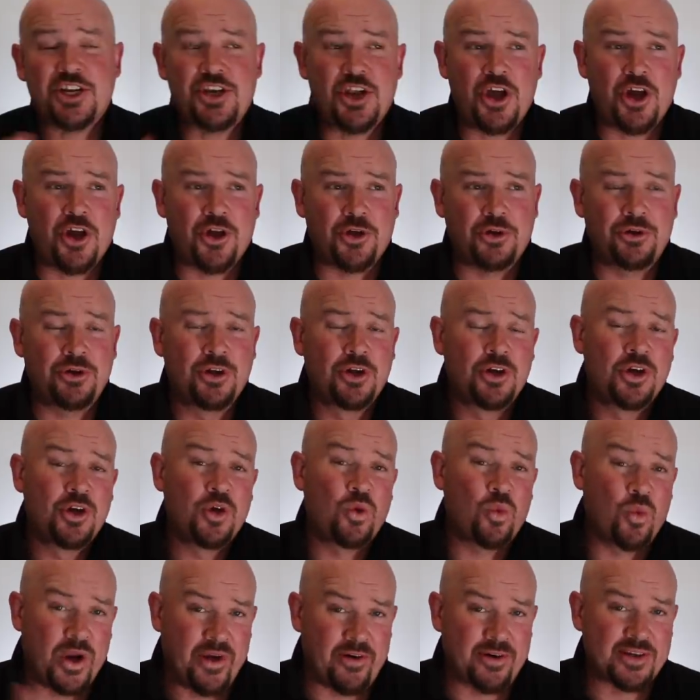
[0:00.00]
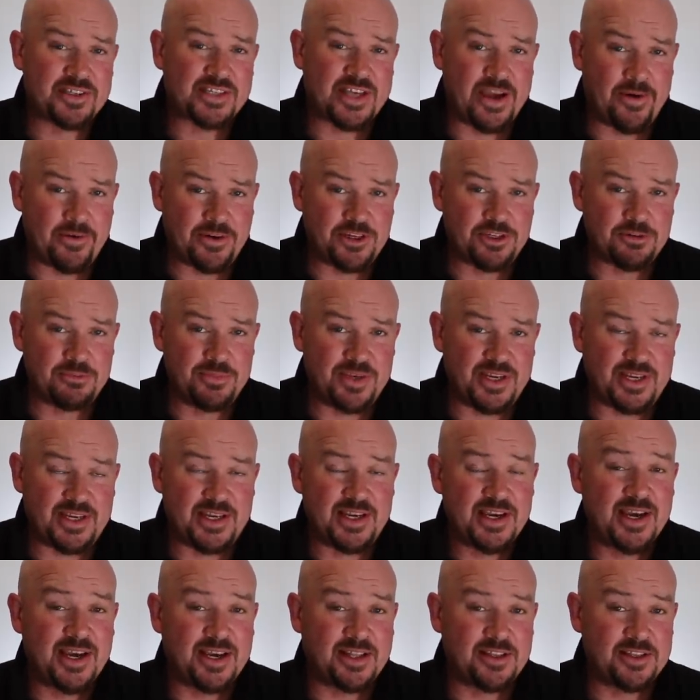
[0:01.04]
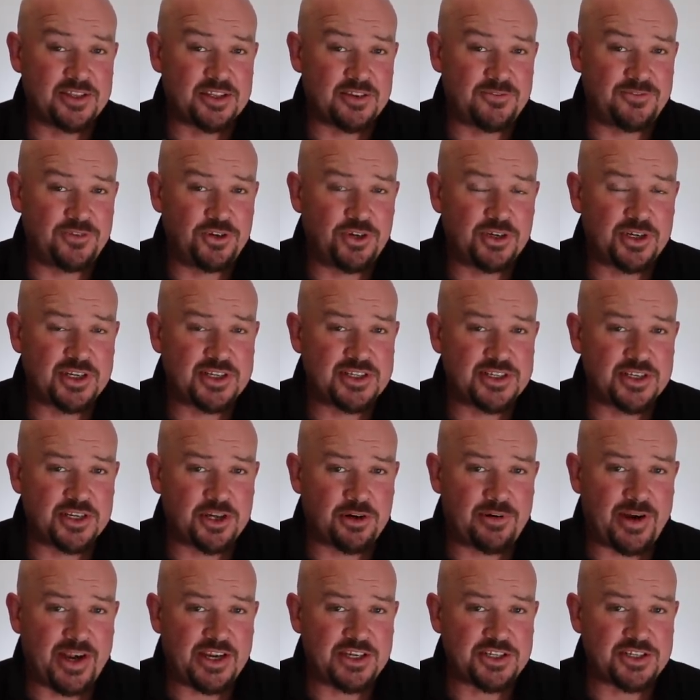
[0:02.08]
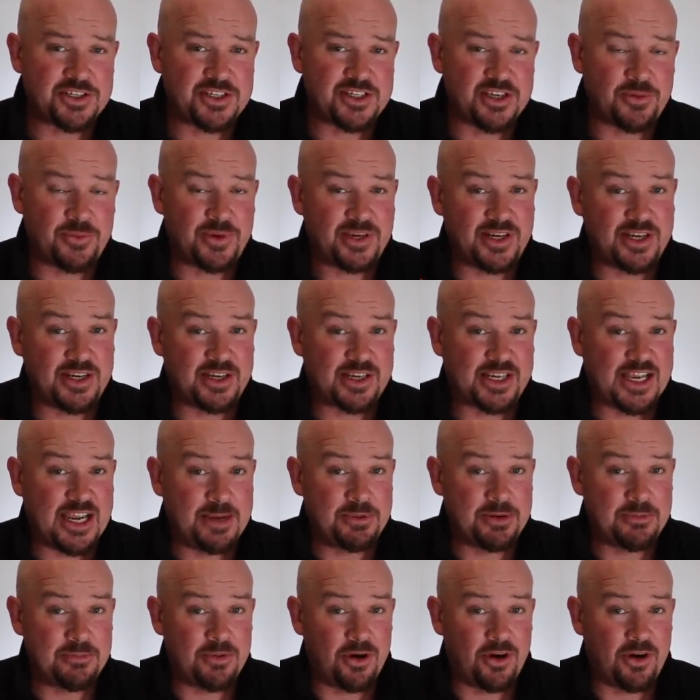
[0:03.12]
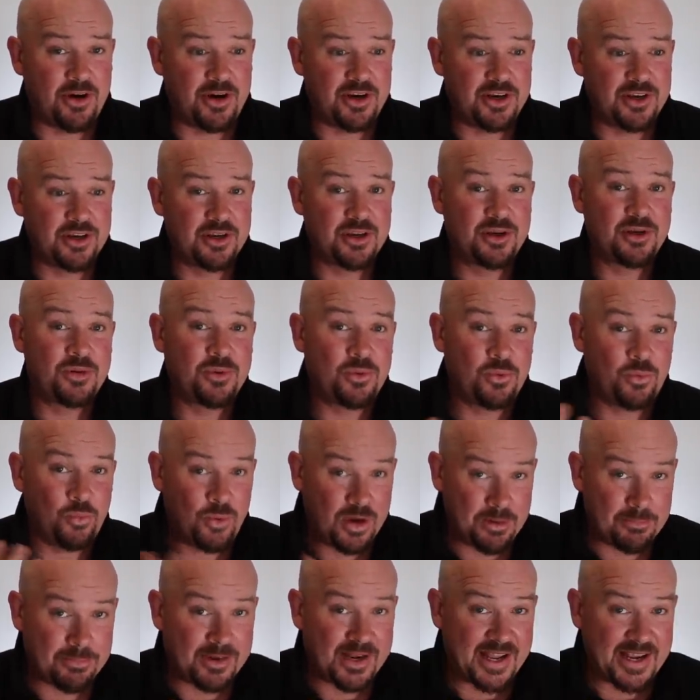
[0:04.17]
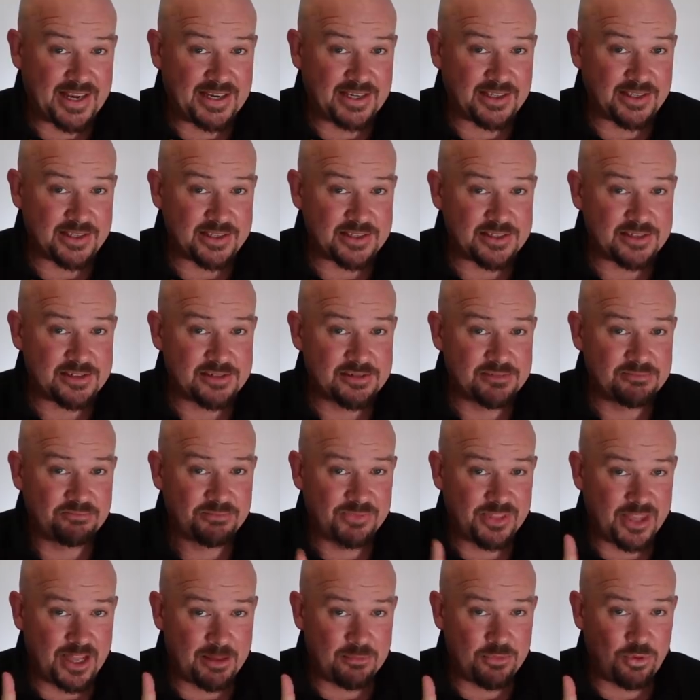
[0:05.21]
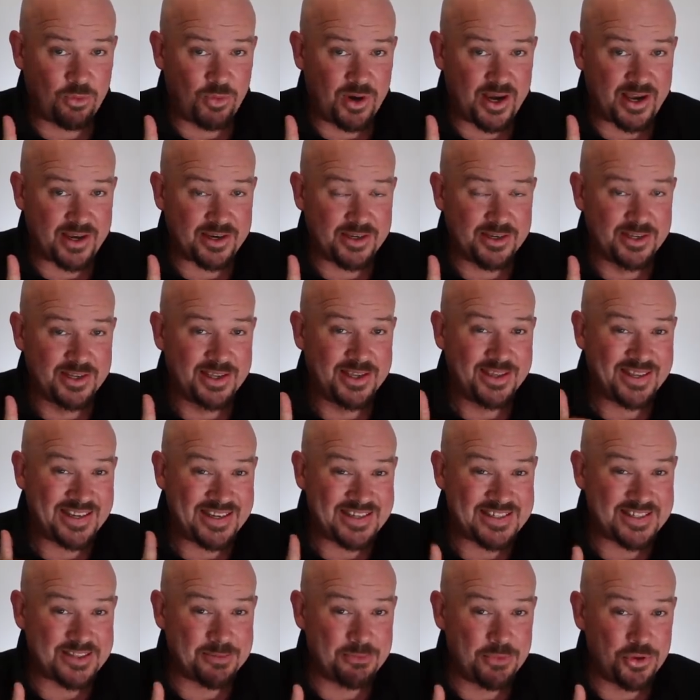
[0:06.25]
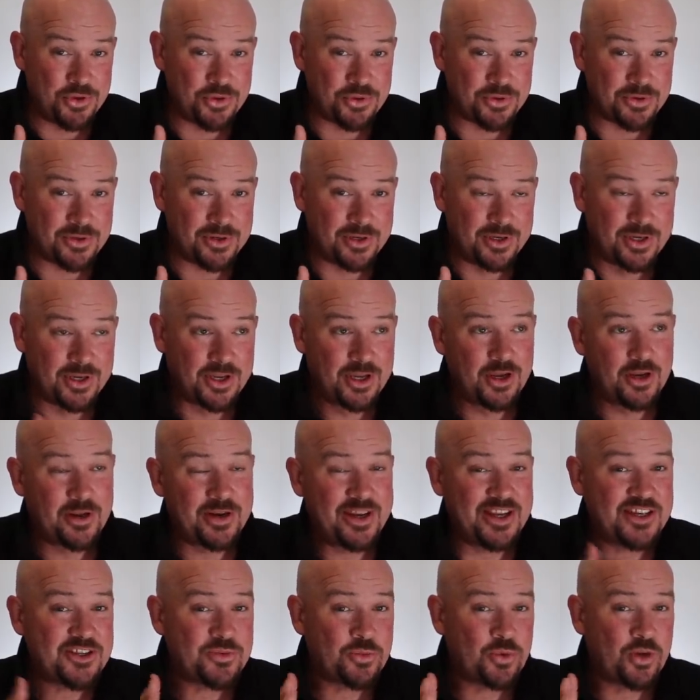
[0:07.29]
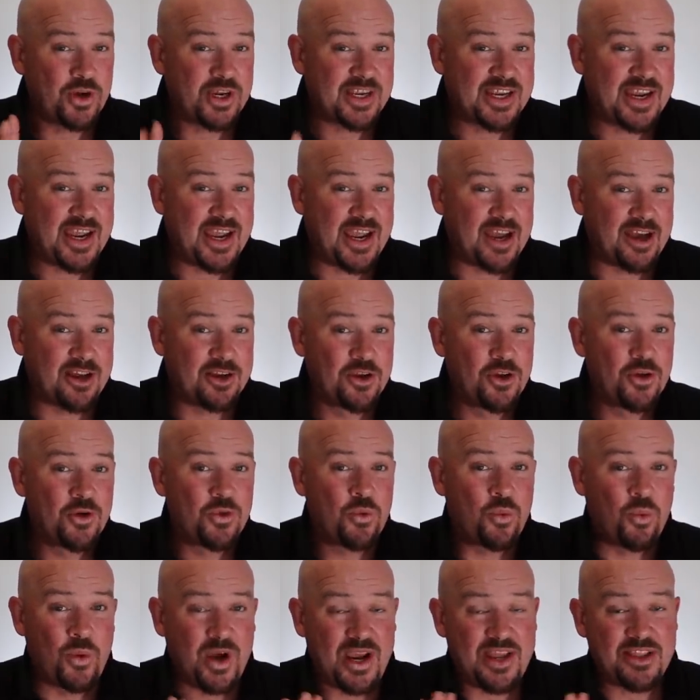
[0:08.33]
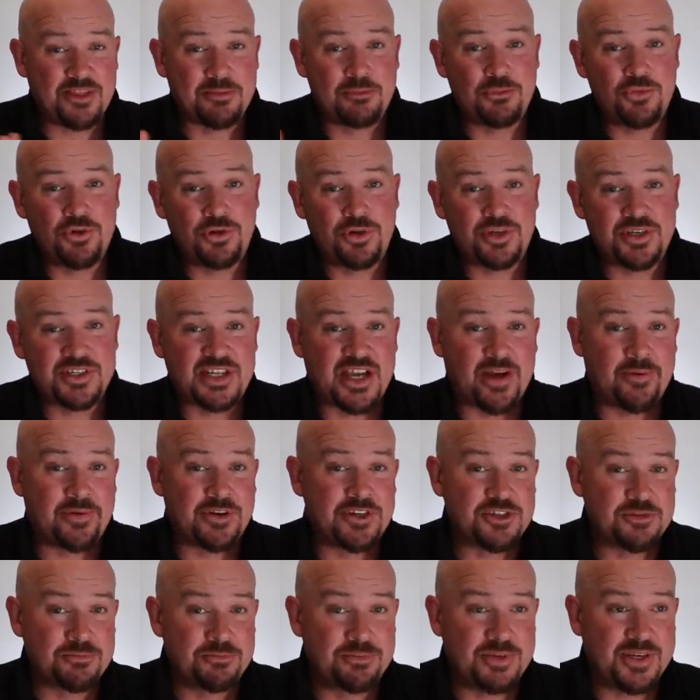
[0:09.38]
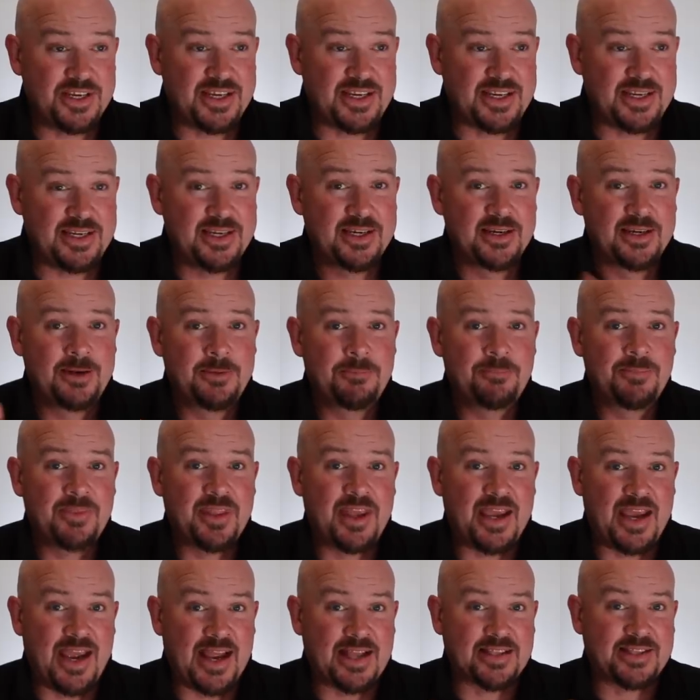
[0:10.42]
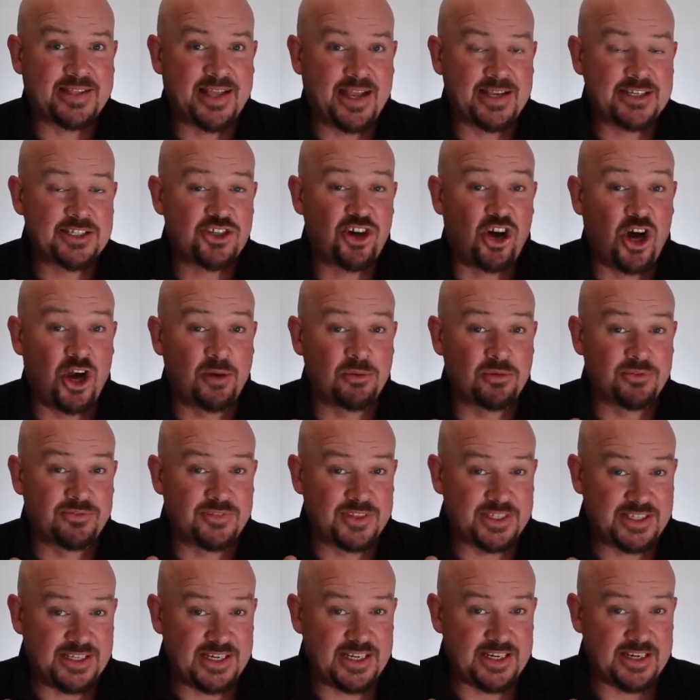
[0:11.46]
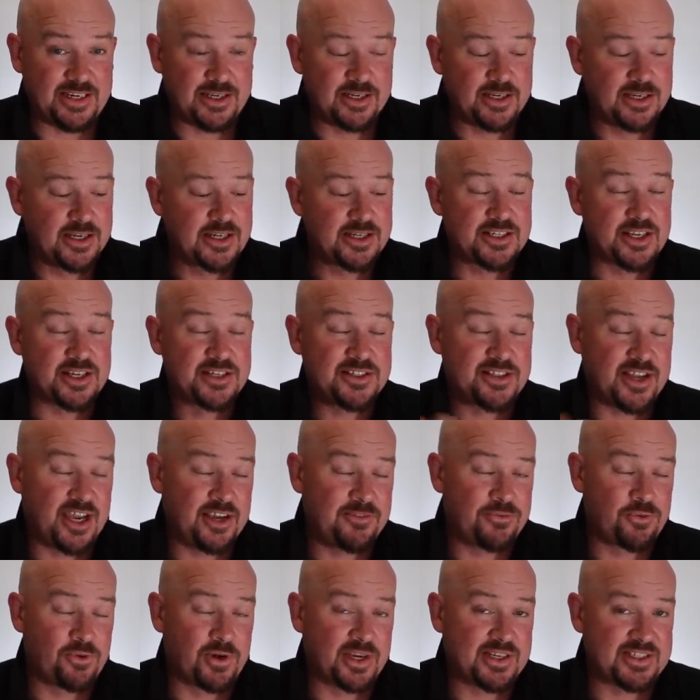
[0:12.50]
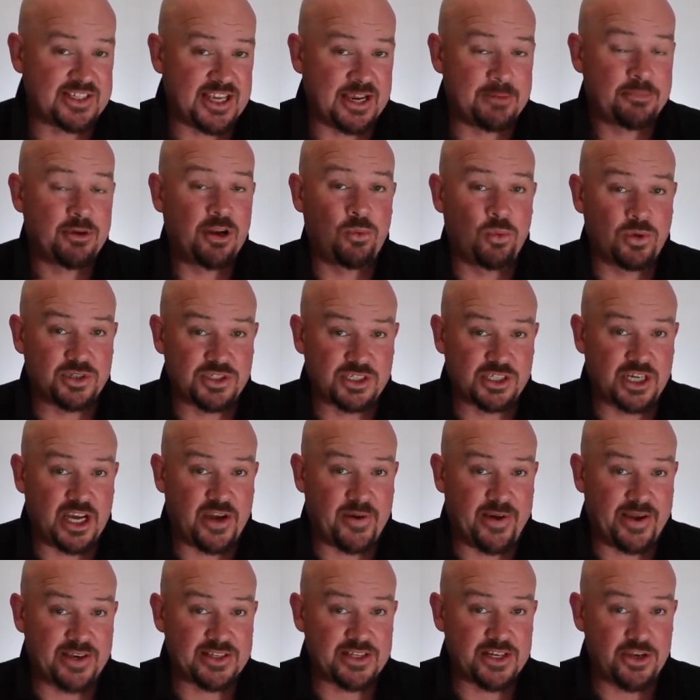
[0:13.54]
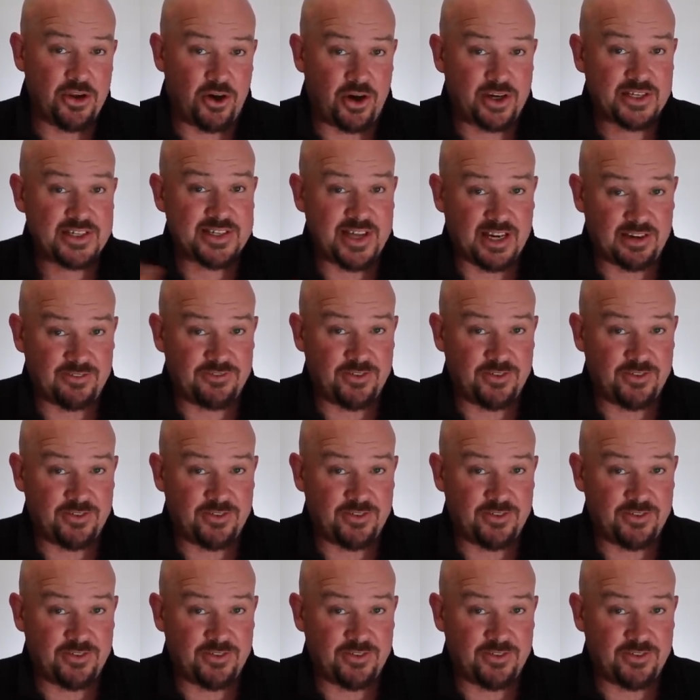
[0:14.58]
know where it's going to be. And there's a few considerations that we need to keep in mind when planning this. Number one is the moon. You need to work out where the moon is going to be at that time of the year. So say for example, I want to go out tonight to take